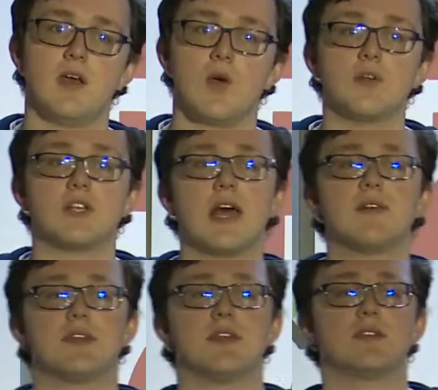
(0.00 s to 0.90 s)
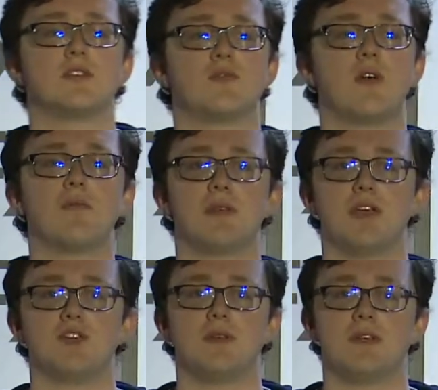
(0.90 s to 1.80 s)
which allows us to run
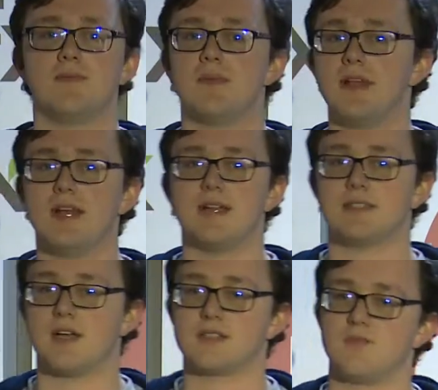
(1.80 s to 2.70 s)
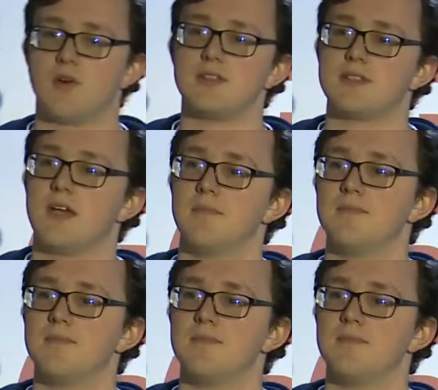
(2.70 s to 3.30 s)
PHP as a custom runtime.